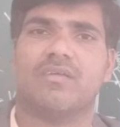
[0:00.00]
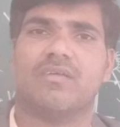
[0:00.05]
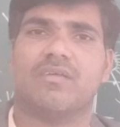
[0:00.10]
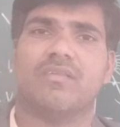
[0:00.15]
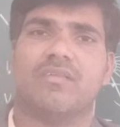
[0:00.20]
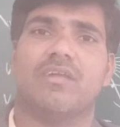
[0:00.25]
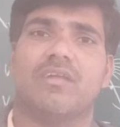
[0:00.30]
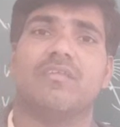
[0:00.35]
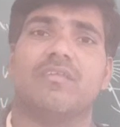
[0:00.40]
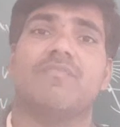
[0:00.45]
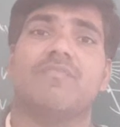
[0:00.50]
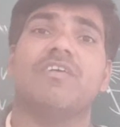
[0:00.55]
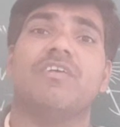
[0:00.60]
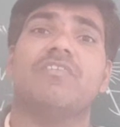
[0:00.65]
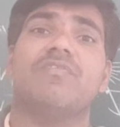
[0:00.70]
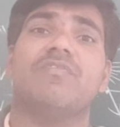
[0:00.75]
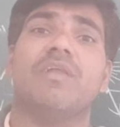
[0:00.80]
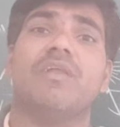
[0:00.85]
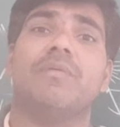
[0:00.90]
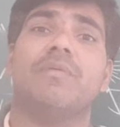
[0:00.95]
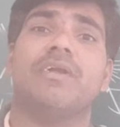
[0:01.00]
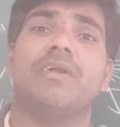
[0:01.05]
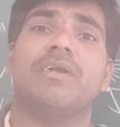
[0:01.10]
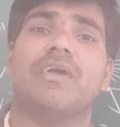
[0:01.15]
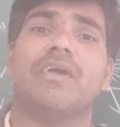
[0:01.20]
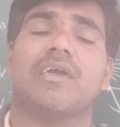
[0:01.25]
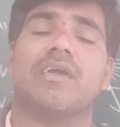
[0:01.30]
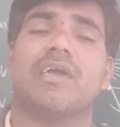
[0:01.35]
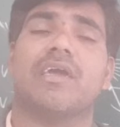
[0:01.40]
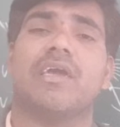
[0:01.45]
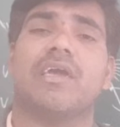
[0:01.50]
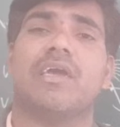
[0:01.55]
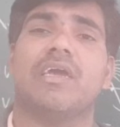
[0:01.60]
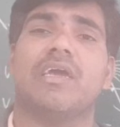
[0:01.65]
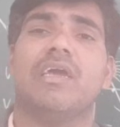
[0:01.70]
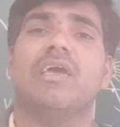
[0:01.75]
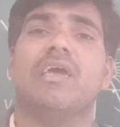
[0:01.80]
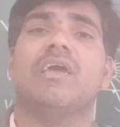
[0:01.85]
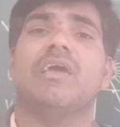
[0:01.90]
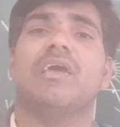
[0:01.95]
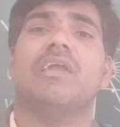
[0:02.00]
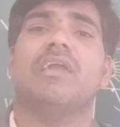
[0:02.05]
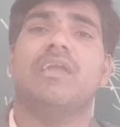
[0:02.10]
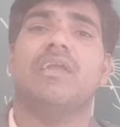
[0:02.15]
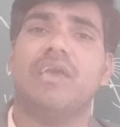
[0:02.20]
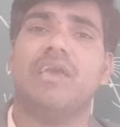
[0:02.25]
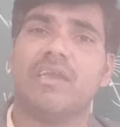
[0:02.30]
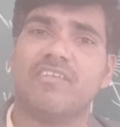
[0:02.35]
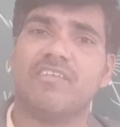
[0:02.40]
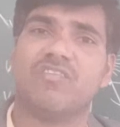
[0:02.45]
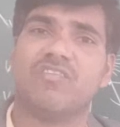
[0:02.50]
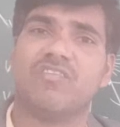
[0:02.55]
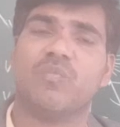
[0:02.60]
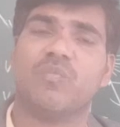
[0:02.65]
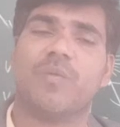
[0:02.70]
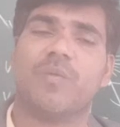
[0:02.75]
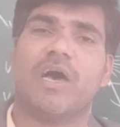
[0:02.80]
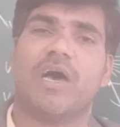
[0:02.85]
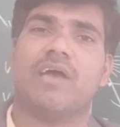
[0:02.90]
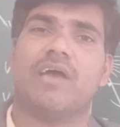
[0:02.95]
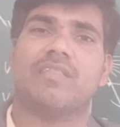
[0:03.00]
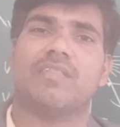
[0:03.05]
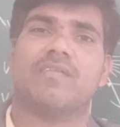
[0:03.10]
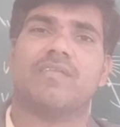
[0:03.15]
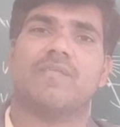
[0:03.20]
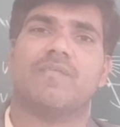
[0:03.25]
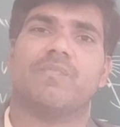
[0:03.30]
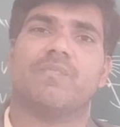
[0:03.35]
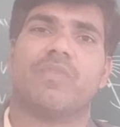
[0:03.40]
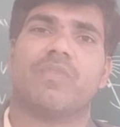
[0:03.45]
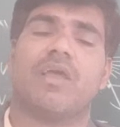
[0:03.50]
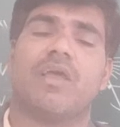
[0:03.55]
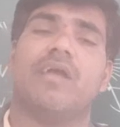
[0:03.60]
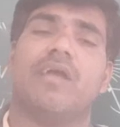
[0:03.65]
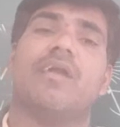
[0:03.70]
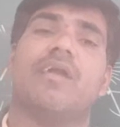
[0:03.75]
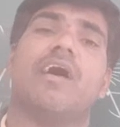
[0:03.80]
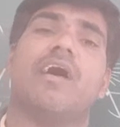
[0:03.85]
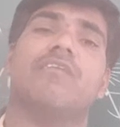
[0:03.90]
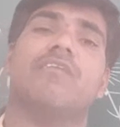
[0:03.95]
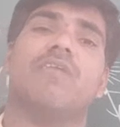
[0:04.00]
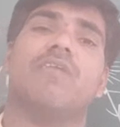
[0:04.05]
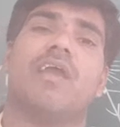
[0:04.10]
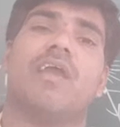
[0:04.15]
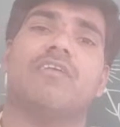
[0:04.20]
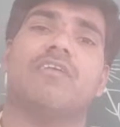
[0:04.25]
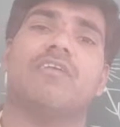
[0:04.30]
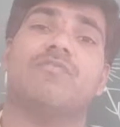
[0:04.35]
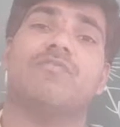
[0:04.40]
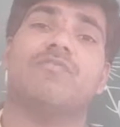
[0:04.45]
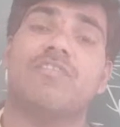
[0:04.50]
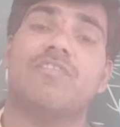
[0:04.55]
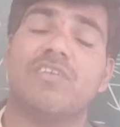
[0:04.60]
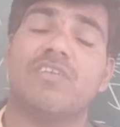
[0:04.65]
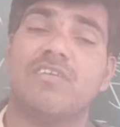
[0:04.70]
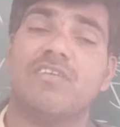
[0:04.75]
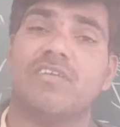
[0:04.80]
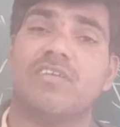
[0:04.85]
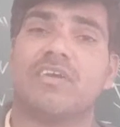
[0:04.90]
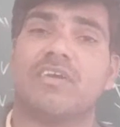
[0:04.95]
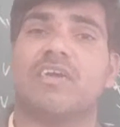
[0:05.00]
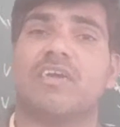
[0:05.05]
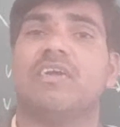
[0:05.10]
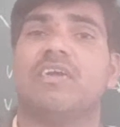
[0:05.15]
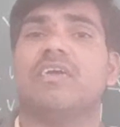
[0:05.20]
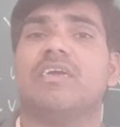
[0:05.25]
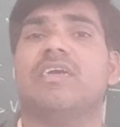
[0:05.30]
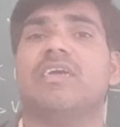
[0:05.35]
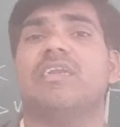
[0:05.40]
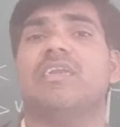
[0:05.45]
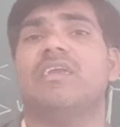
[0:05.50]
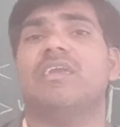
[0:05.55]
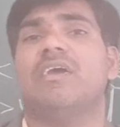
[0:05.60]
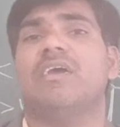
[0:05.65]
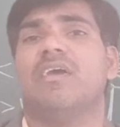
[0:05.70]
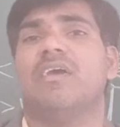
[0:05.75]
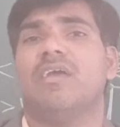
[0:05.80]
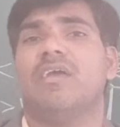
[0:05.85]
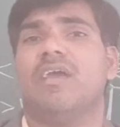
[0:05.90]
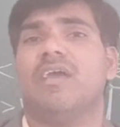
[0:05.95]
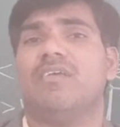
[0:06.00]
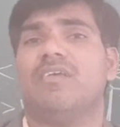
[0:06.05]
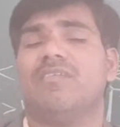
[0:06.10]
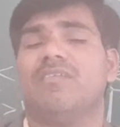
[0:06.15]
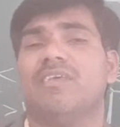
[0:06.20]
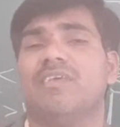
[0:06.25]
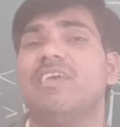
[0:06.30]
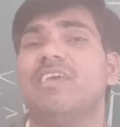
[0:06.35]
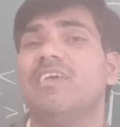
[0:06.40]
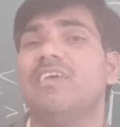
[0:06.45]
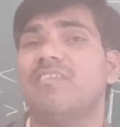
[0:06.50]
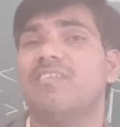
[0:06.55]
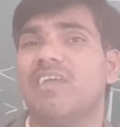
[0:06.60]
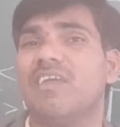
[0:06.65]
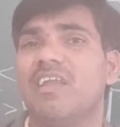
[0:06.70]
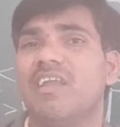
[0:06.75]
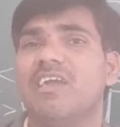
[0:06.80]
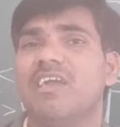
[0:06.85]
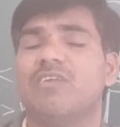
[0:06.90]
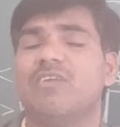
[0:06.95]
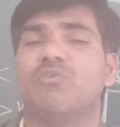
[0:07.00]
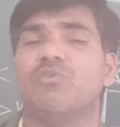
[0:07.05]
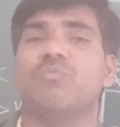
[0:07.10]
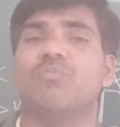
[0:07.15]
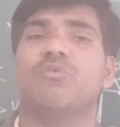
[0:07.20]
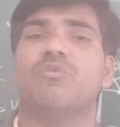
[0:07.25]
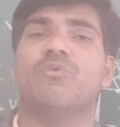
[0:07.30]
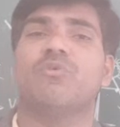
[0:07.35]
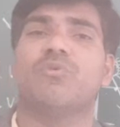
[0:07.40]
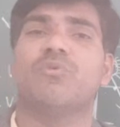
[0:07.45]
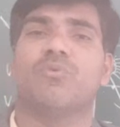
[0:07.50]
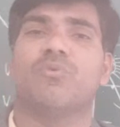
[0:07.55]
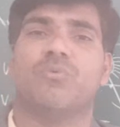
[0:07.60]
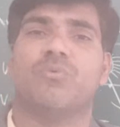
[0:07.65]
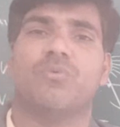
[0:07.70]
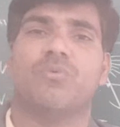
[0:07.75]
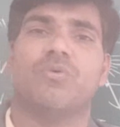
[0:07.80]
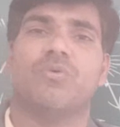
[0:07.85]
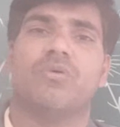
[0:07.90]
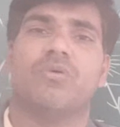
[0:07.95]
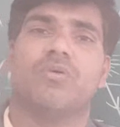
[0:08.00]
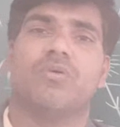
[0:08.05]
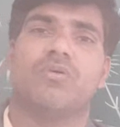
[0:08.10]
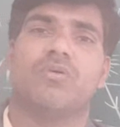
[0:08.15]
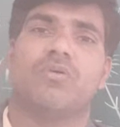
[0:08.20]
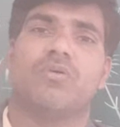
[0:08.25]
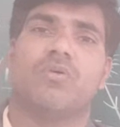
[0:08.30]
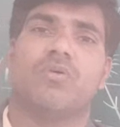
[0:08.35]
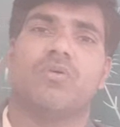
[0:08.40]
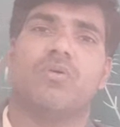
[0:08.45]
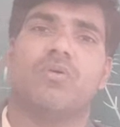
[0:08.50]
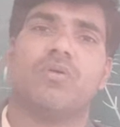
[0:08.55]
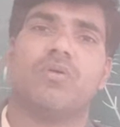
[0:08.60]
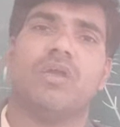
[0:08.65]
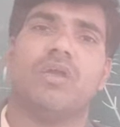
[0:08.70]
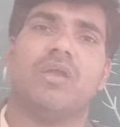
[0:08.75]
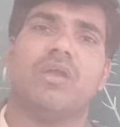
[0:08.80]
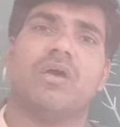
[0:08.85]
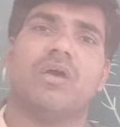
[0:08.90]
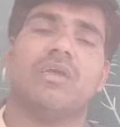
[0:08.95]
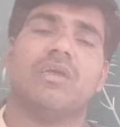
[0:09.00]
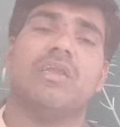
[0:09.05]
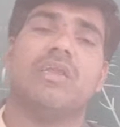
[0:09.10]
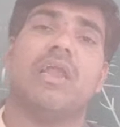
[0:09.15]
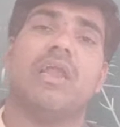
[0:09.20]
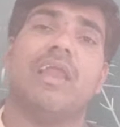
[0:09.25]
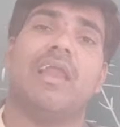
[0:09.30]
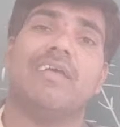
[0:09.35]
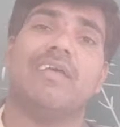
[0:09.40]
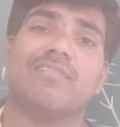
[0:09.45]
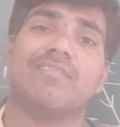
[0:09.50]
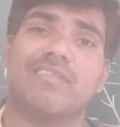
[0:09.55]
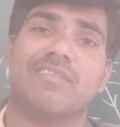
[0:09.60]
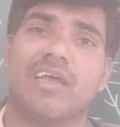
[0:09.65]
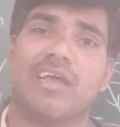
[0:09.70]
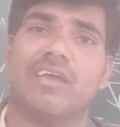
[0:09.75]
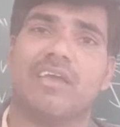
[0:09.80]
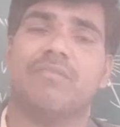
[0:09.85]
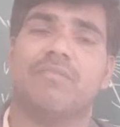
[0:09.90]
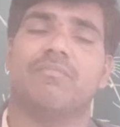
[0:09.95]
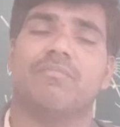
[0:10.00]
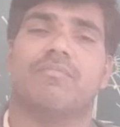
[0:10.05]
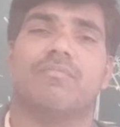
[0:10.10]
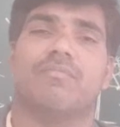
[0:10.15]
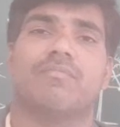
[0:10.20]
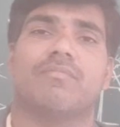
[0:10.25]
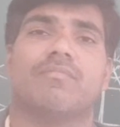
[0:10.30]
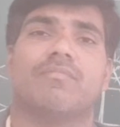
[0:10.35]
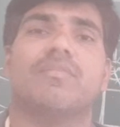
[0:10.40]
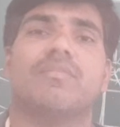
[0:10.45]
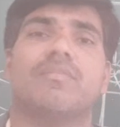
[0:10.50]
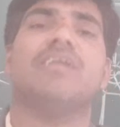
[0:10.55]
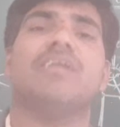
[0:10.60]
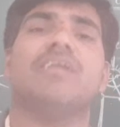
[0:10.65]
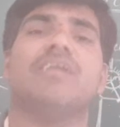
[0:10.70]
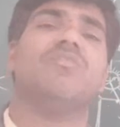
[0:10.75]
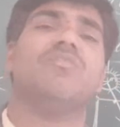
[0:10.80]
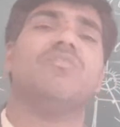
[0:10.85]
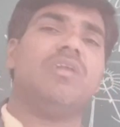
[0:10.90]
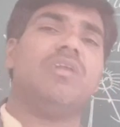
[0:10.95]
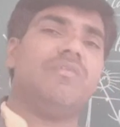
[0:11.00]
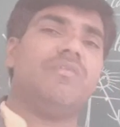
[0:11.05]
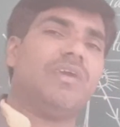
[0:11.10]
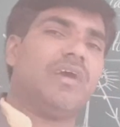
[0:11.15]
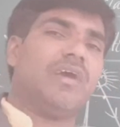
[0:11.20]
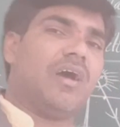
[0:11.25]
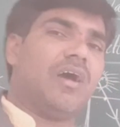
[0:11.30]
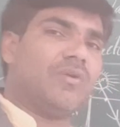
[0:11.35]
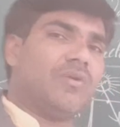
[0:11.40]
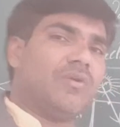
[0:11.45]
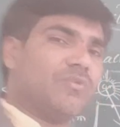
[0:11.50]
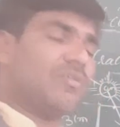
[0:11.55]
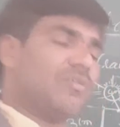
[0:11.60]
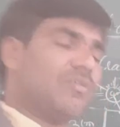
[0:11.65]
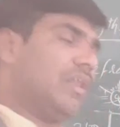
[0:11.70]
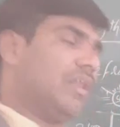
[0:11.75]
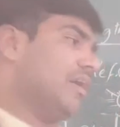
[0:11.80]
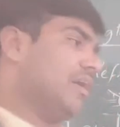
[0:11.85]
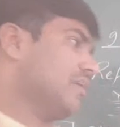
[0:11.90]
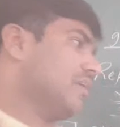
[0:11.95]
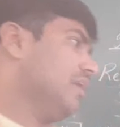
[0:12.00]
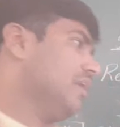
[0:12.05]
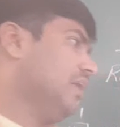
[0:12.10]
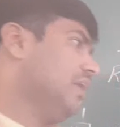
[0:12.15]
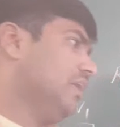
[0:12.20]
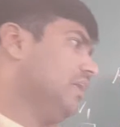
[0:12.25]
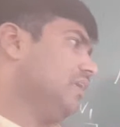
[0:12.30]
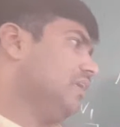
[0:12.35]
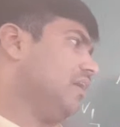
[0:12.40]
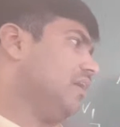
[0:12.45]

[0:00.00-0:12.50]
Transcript: There is a which will be taken nearest path and as well as which is contained is easily to move. Okay, now in a less time. That is only we have to select.